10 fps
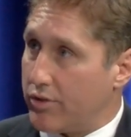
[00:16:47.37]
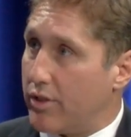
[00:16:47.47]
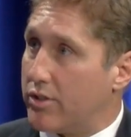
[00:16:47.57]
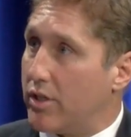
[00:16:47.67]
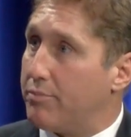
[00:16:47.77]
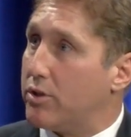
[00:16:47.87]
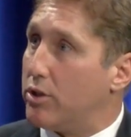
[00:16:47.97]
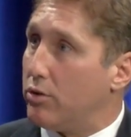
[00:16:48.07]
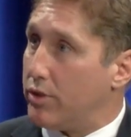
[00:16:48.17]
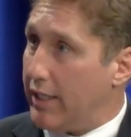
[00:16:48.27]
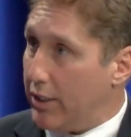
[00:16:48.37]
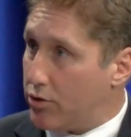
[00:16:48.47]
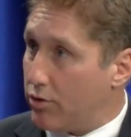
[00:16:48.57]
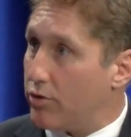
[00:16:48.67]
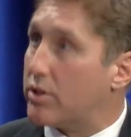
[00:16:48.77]
So like substitute library
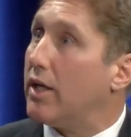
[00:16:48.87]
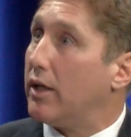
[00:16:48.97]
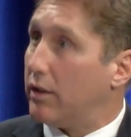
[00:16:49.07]
teachers, page.